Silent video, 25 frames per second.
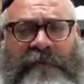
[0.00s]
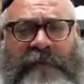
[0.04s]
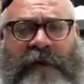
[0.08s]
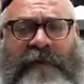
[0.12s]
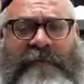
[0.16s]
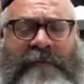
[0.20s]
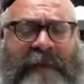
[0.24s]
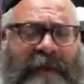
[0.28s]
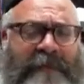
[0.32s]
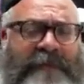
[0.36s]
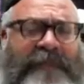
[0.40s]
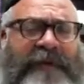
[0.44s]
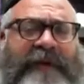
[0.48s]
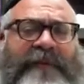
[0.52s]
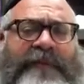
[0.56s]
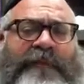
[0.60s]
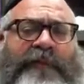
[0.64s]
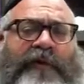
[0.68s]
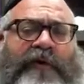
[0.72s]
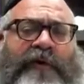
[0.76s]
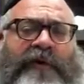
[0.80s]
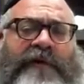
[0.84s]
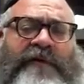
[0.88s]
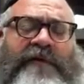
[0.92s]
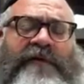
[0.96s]
it may be
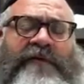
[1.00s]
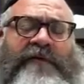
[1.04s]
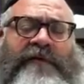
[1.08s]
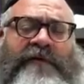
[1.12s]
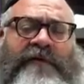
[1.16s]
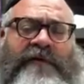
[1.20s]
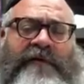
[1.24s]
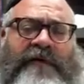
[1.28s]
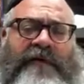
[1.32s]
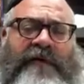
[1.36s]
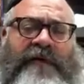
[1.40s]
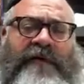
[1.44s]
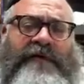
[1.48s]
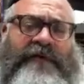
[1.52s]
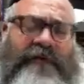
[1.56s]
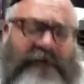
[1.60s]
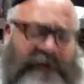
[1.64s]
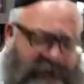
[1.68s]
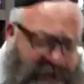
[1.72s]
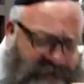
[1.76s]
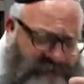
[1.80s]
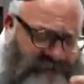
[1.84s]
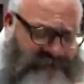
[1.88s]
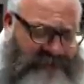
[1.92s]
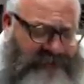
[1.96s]
important to
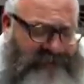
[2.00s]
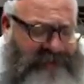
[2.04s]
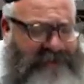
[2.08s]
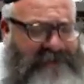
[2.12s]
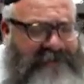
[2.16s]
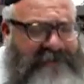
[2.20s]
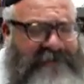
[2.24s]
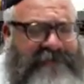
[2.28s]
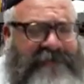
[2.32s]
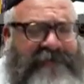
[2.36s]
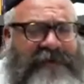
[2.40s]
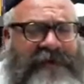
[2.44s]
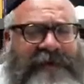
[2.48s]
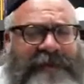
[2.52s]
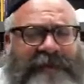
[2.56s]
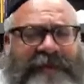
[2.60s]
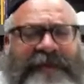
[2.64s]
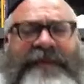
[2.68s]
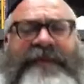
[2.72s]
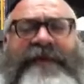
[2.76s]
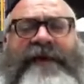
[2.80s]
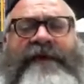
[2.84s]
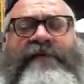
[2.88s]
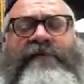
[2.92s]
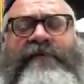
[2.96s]
just list the
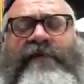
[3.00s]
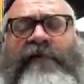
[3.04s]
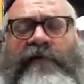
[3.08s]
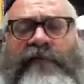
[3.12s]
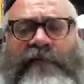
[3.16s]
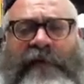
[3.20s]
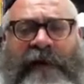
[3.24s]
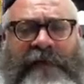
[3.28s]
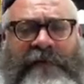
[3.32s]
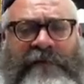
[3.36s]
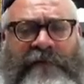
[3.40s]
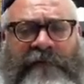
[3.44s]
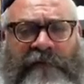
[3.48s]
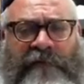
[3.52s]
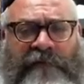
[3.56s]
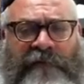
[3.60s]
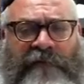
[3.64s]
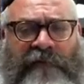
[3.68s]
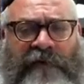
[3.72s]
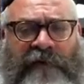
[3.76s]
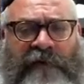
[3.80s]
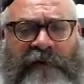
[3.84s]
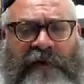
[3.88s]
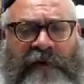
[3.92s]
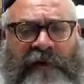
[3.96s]
things you're grateful
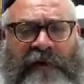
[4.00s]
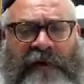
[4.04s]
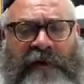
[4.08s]
for.